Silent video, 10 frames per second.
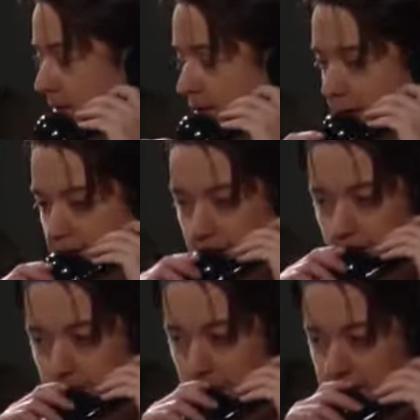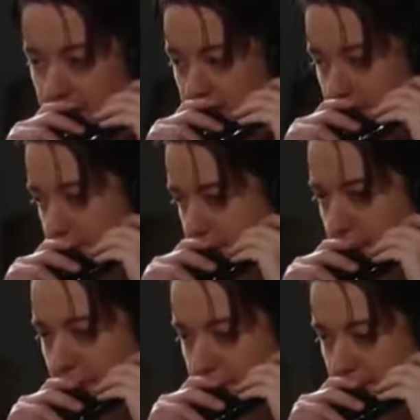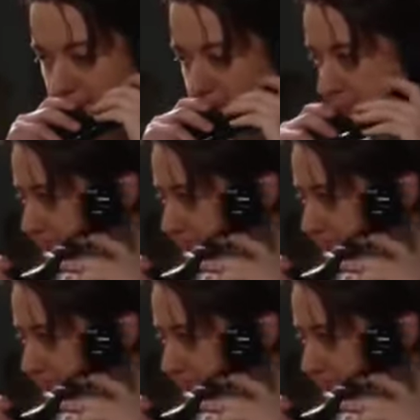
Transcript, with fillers: secretary, Maxine. She'll know what to do.